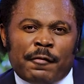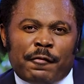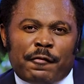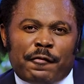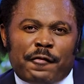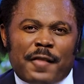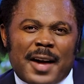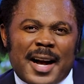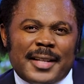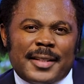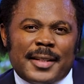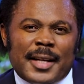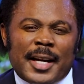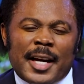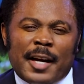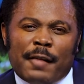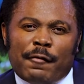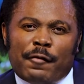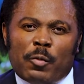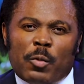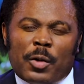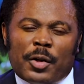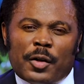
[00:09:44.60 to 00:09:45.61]
invite
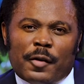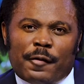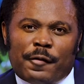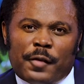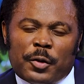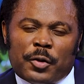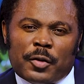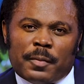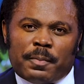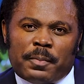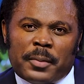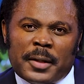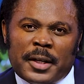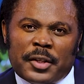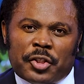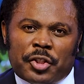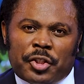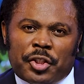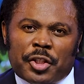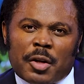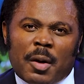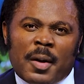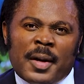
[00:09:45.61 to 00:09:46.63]
every one of you to please
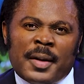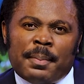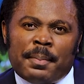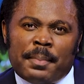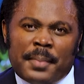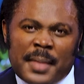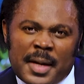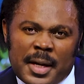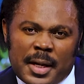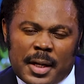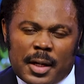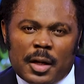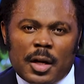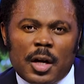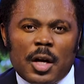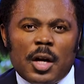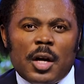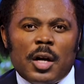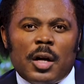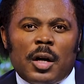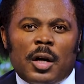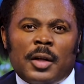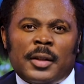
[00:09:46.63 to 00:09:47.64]
join me
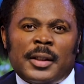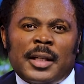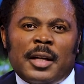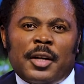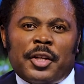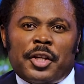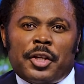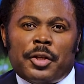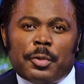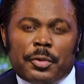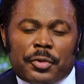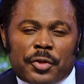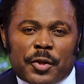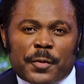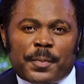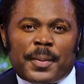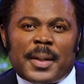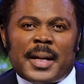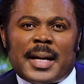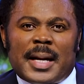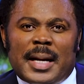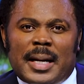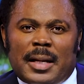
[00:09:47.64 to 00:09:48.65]
on our YouTube
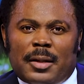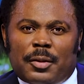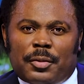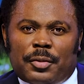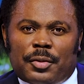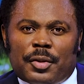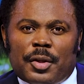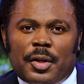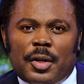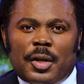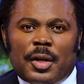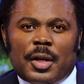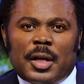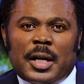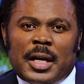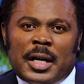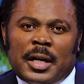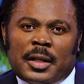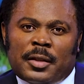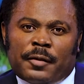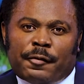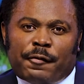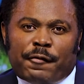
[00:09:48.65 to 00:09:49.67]
account,
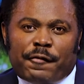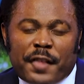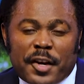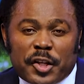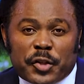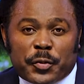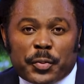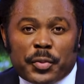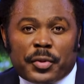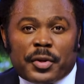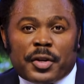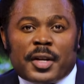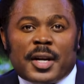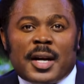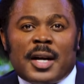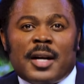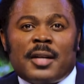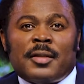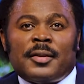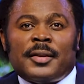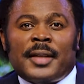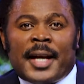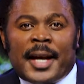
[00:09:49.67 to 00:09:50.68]
Facebook
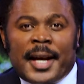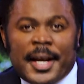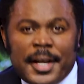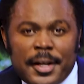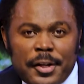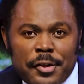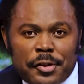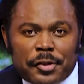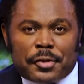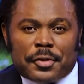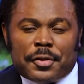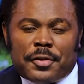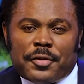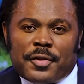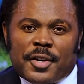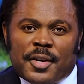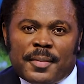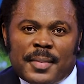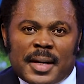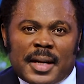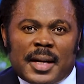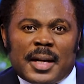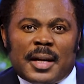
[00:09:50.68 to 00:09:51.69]
account,
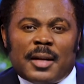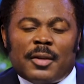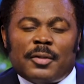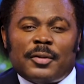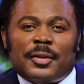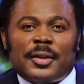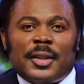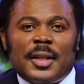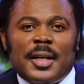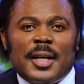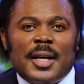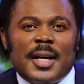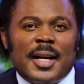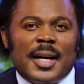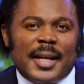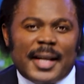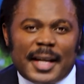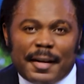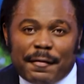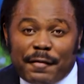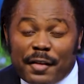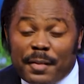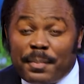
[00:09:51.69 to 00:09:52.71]
Instagram account,
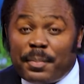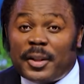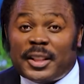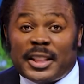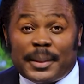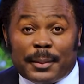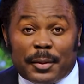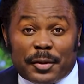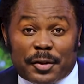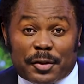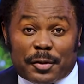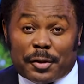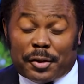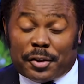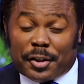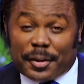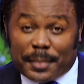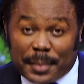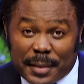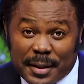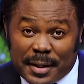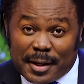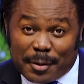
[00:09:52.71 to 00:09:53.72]
and every possible
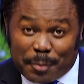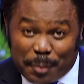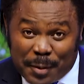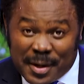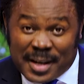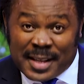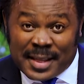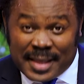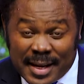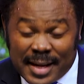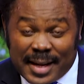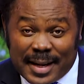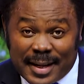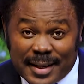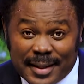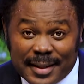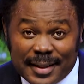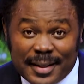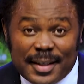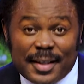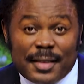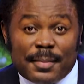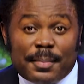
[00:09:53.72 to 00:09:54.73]
social media. We're there.
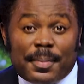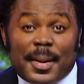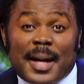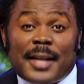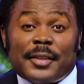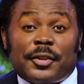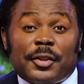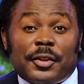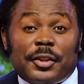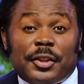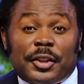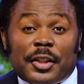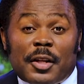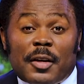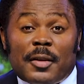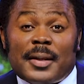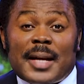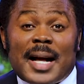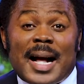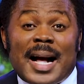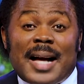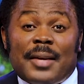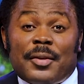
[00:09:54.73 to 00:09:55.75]
Pastor
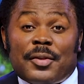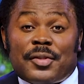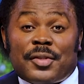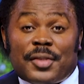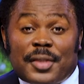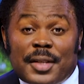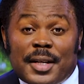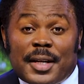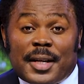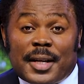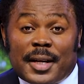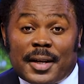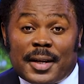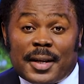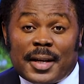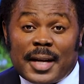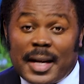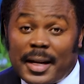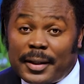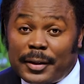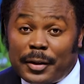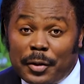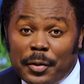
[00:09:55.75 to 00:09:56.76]
John Anosike.
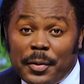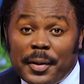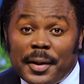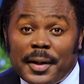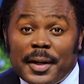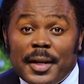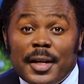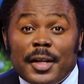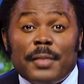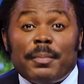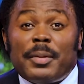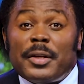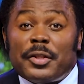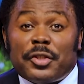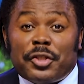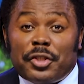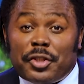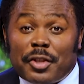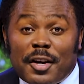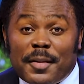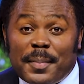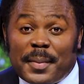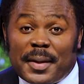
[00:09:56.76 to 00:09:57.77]
Hallelujah. Please
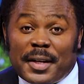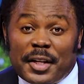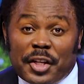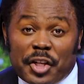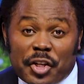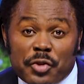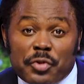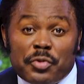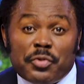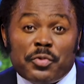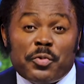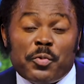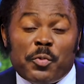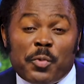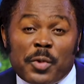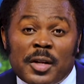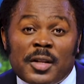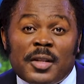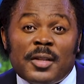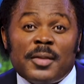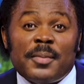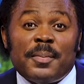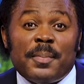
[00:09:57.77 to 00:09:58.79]
join me. You
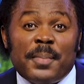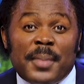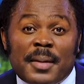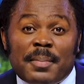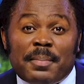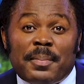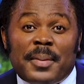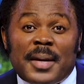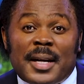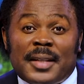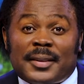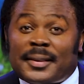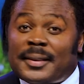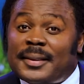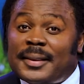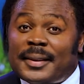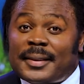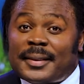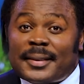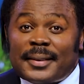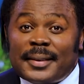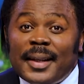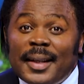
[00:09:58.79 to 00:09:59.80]
will be blessed
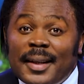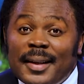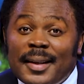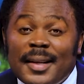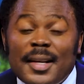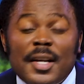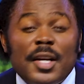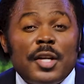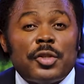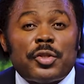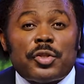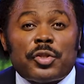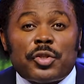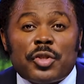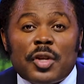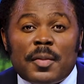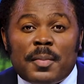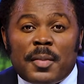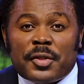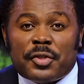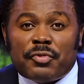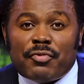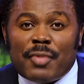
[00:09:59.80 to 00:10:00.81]
this year.
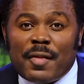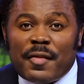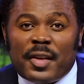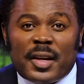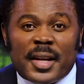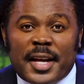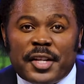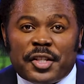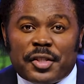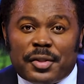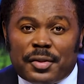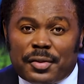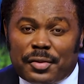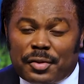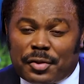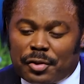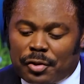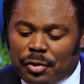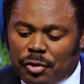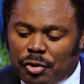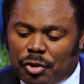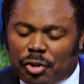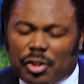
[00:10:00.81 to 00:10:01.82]
So much revelations,
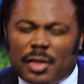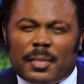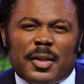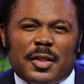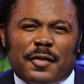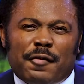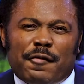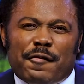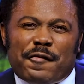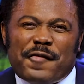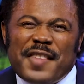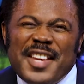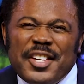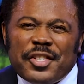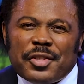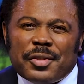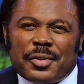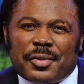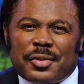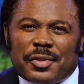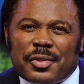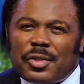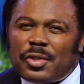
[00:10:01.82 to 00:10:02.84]
so much
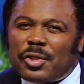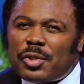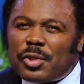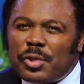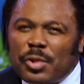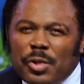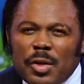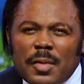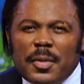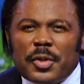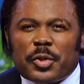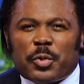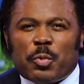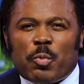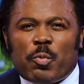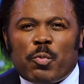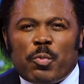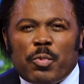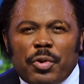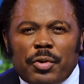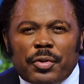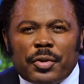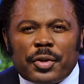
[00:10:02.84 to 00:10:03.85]
visions, so much
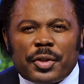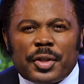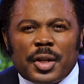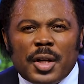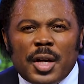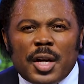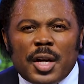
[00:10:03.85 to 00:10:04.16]
word,